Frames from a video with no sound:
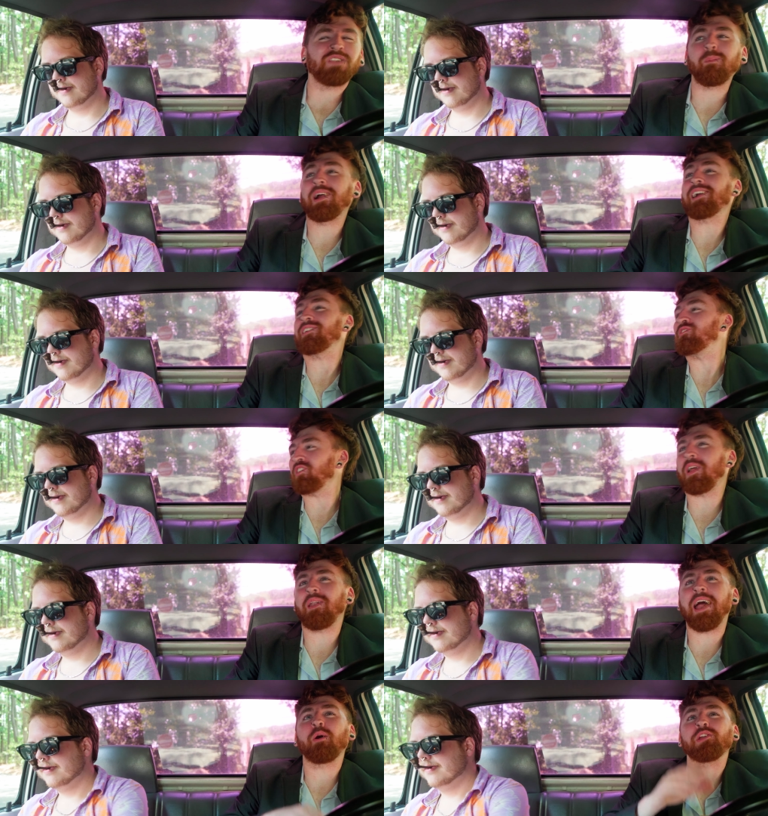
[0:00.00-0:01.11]
Speaker 1: I mean, I can see
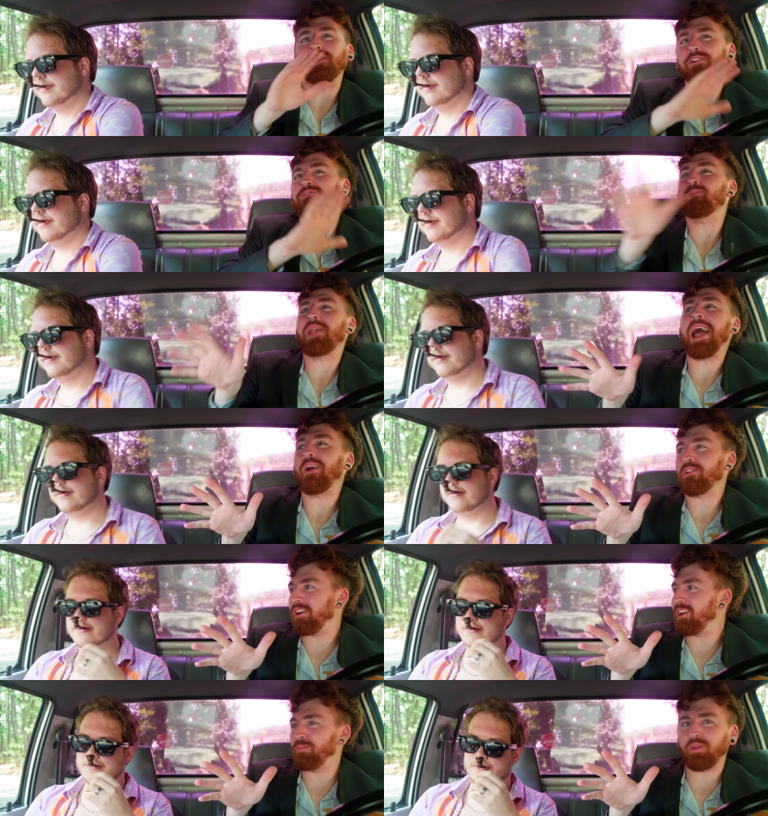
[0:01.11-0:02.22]
it now. A year from now,
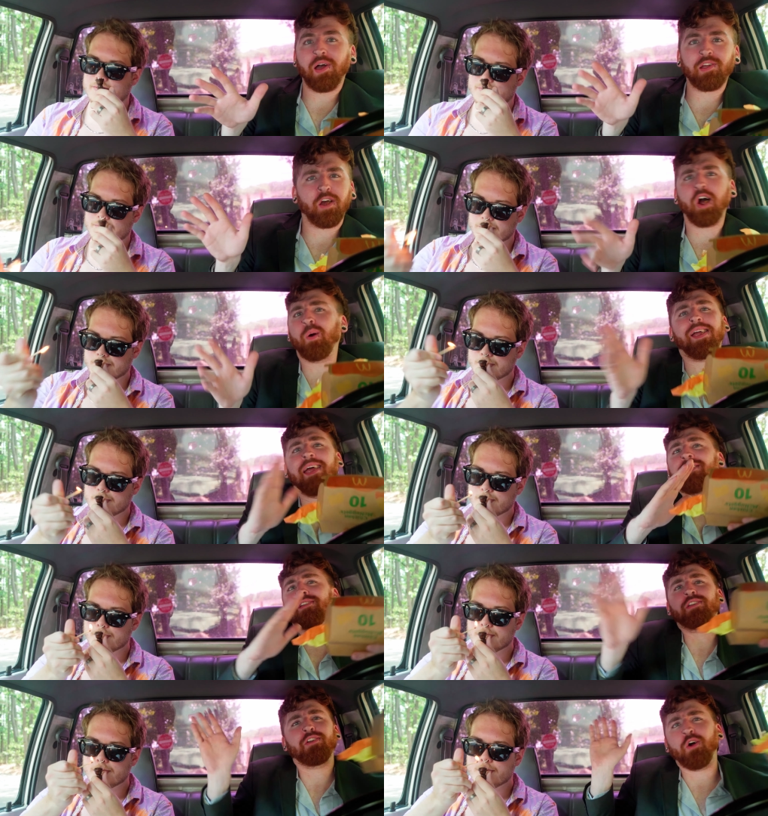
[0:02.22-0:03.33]
you're going to be like, oh, it
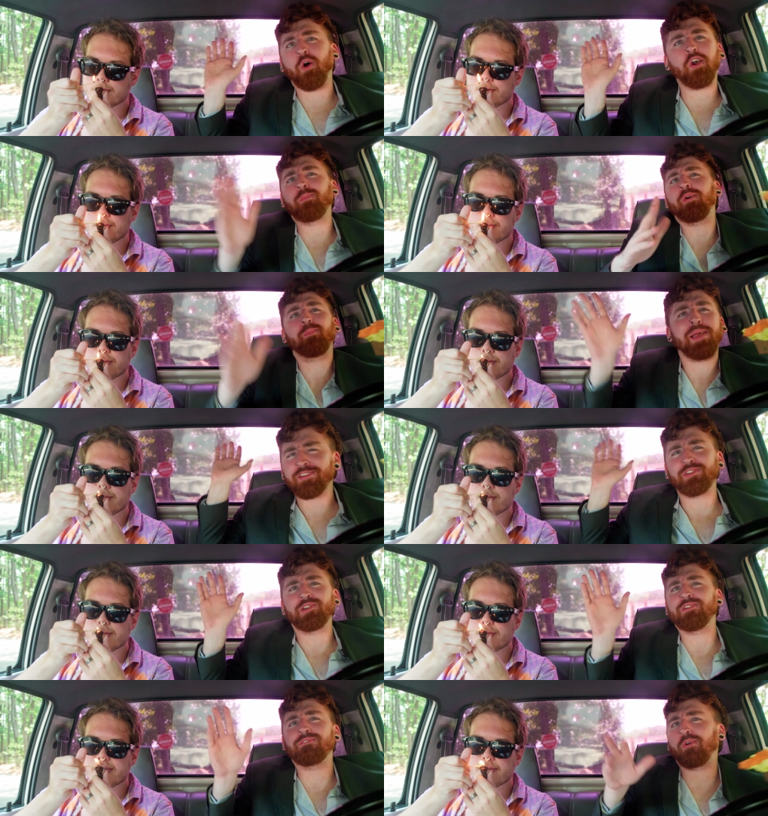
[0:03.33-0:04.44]
ended in a horrible,
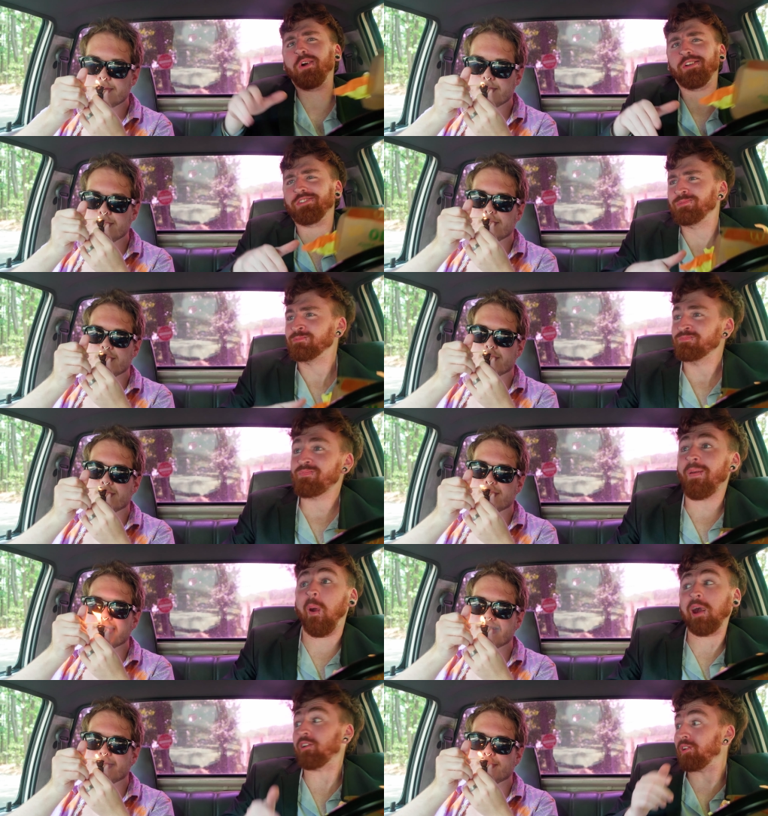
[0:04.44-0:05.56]
messy divorce.
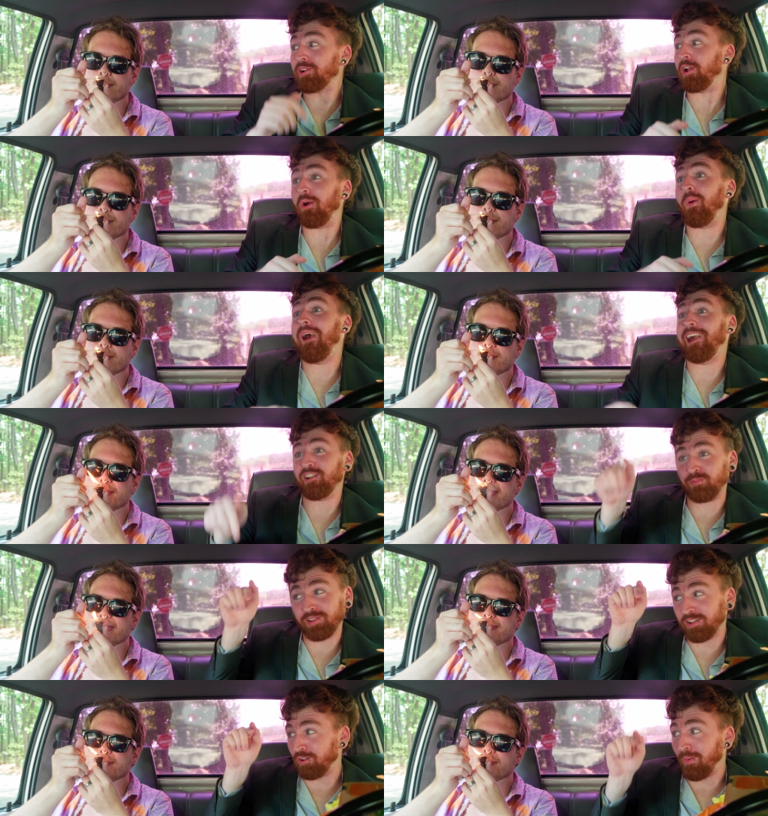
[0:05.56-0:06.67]
I'm gonna know why. It's
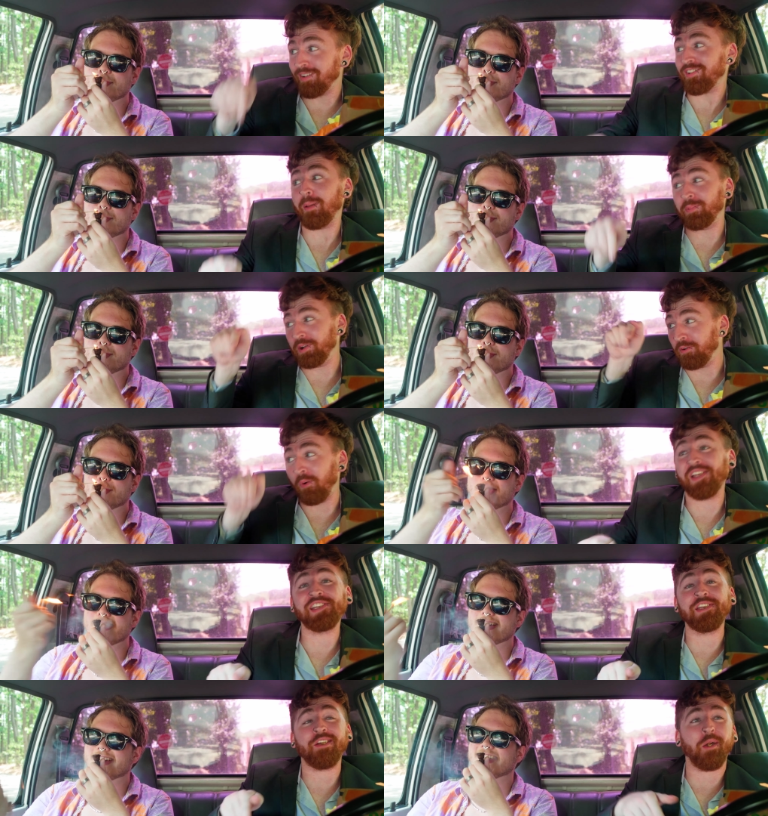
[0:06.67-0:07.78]
because of what's happening
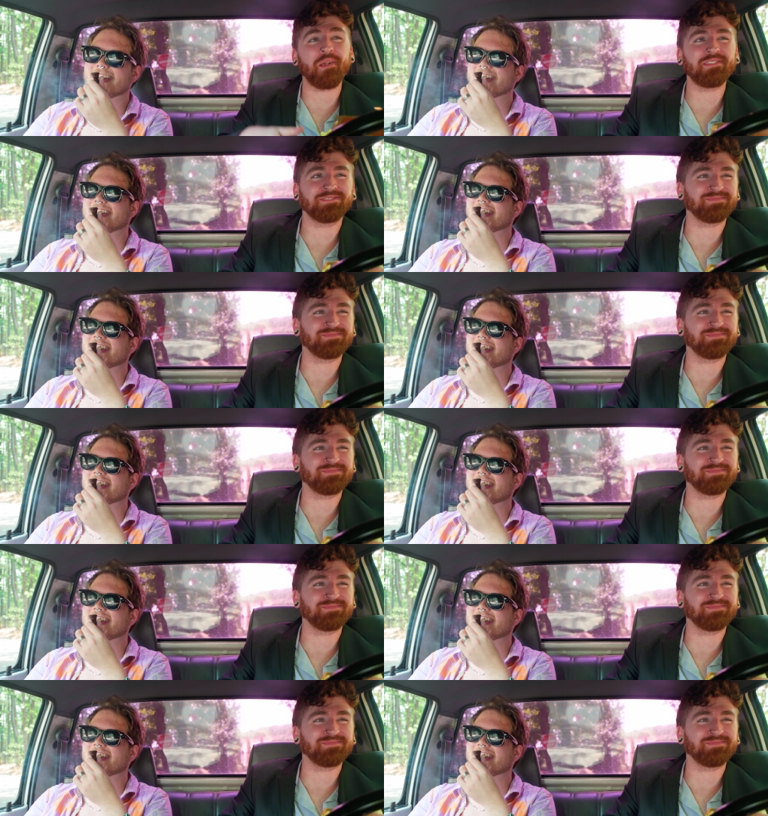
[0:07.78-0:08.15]
right here.